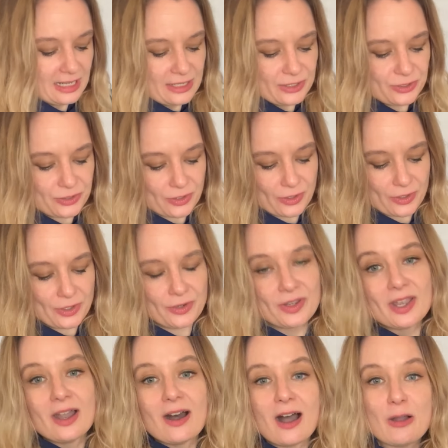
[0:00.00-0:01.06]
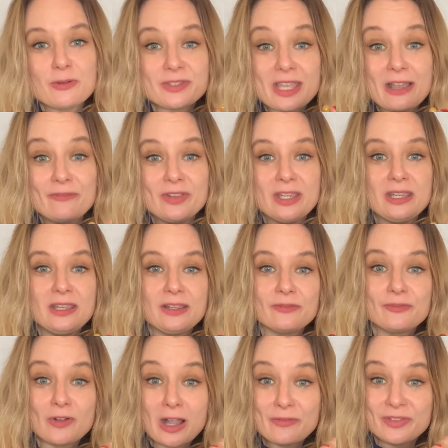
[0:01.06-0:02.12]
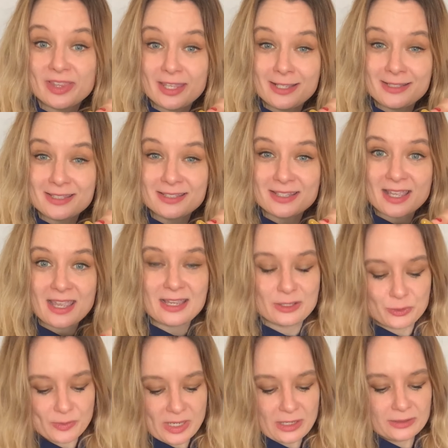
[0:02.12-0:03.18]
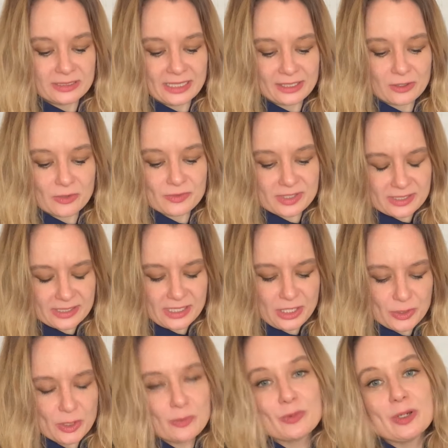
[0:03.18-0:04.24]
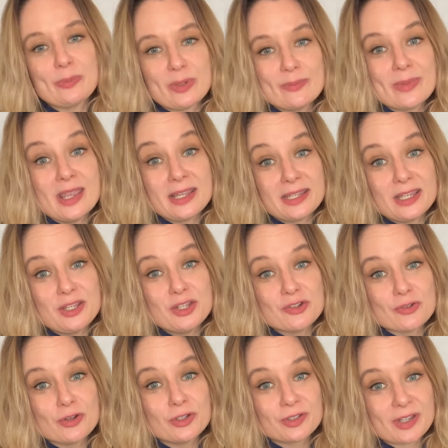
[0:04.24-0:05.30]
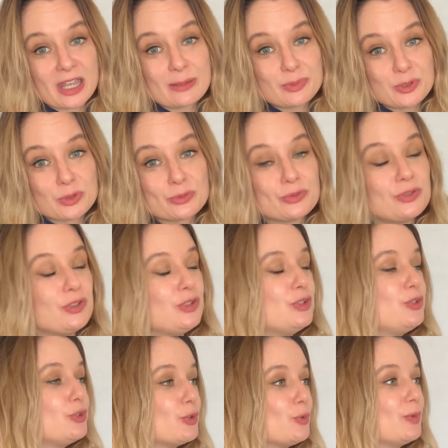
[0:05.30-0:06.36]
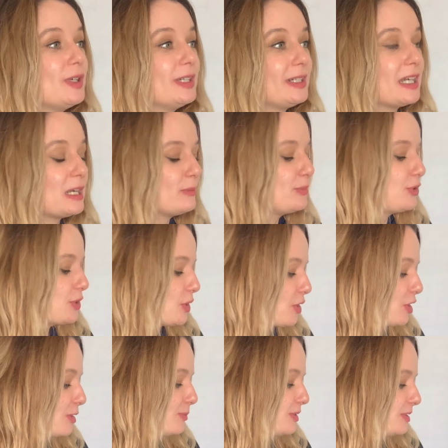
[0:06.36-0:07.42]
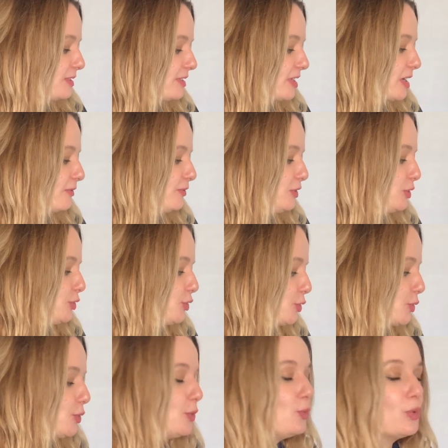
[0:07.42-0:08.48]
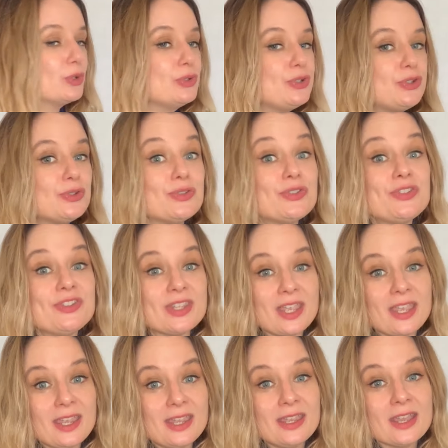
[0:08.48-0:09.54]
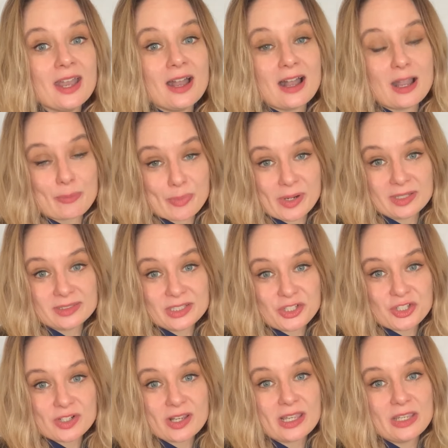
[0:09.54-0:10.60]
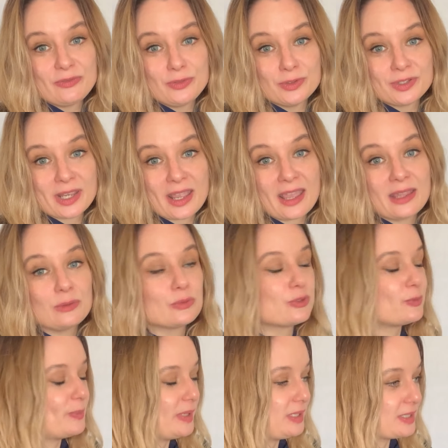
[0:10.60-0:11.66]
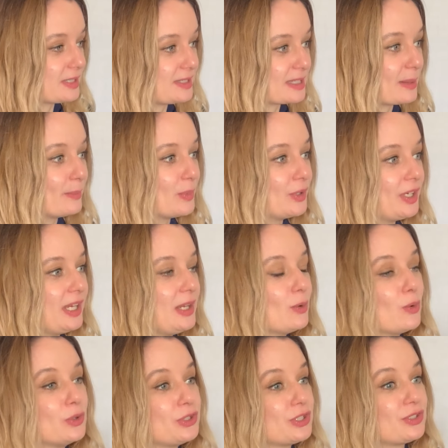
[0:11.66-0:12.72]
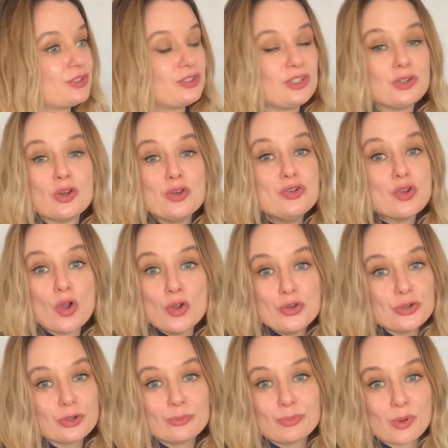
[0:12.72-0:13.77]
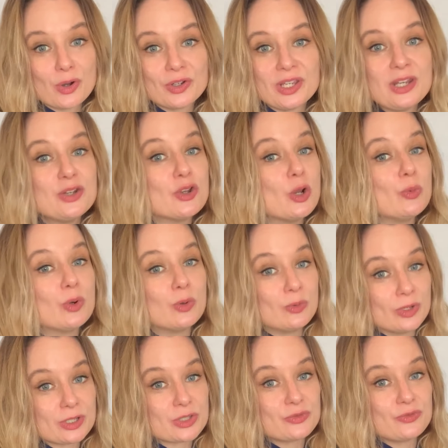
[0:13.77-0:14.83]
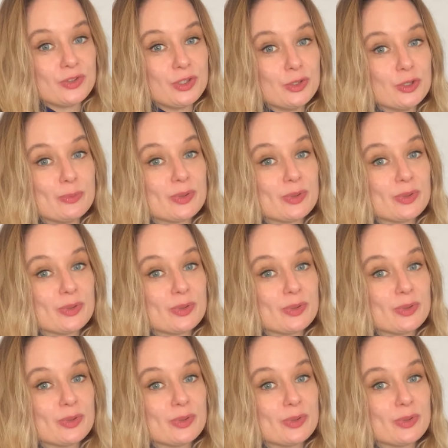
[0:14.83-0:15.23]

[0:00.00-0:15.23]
So I was having five of these a day as well. Like obviously you don't want to be making your own capsules. You do, when it comes to herbs and stuff, you do want to see a practitioner if you can, or speak to somebody or just, you know, know your body, know what works for you.